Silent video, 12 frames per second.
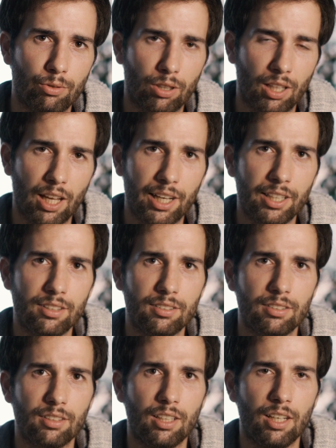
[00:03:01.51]
for
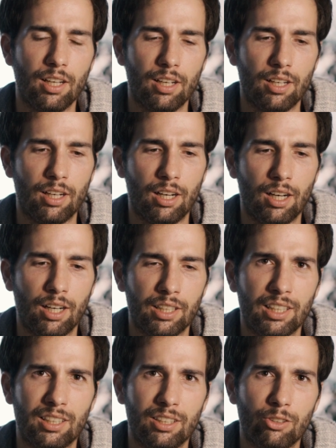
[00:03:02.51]
clients.
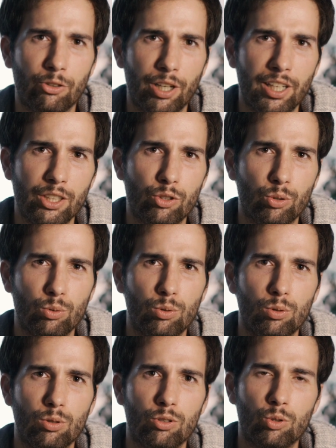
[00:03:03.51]
Creating
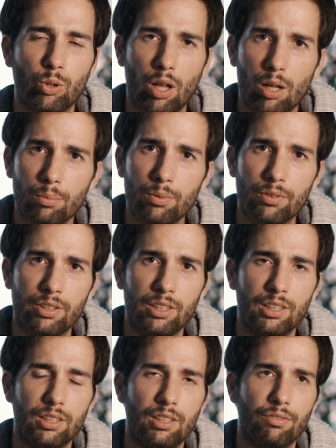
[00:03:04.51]
tools to help
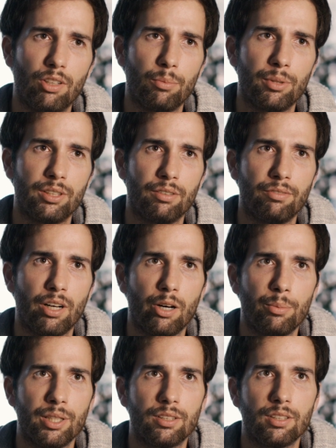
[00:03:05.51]
the development
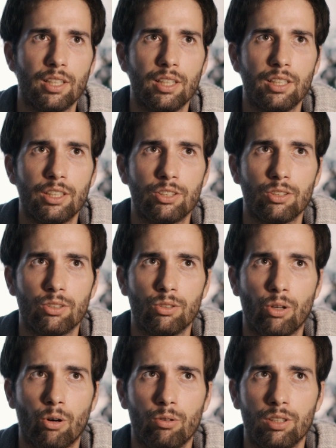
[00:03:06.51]
environment is
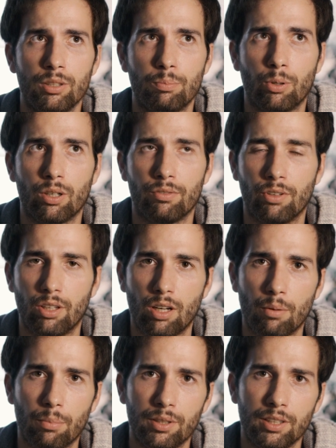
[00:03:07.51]
not only important for the
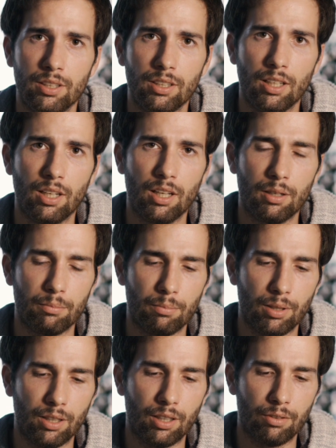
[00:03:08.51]
company,
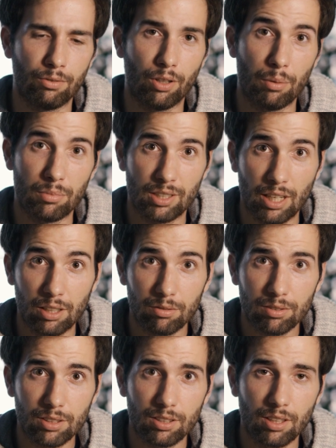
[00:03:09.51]
but for
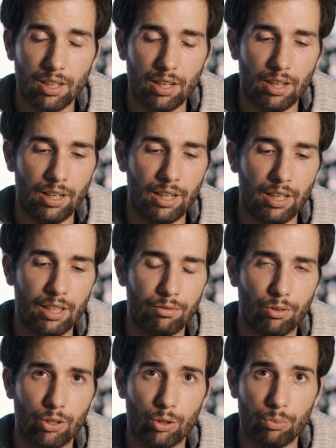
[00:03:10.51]
themselves and
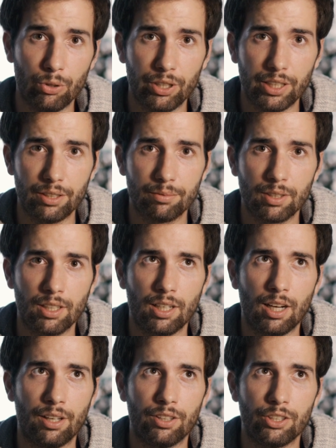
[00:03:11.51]
for the community.
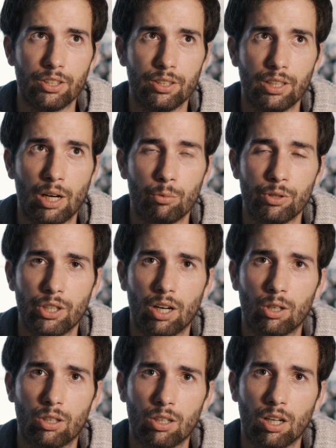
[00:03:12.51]
And we
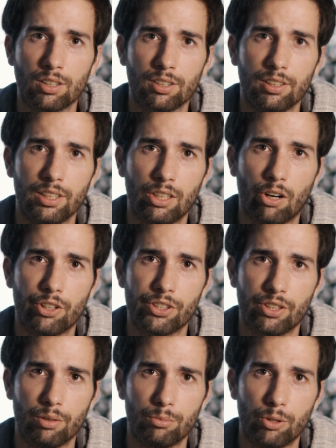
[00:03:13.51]
are constantly
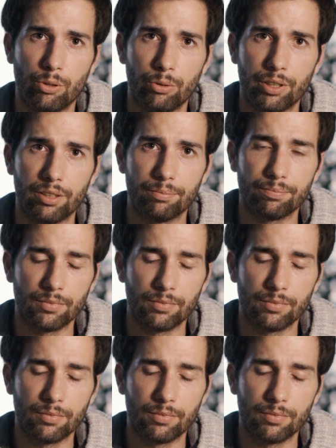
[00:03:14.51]
encouraging them to do it.